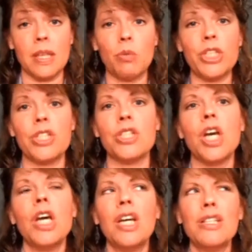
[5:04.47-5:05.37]
which is
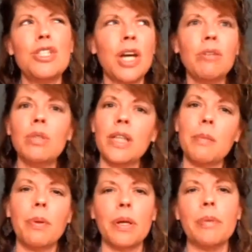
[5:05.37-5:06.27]
generally
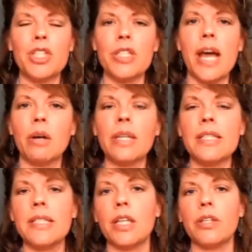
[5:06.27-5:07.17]
pretty much now
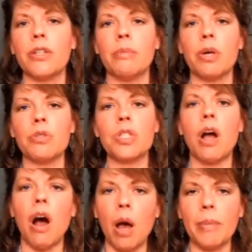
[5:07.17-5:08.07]
considered the most
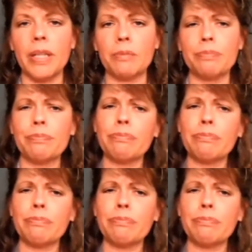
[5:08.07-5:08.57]
common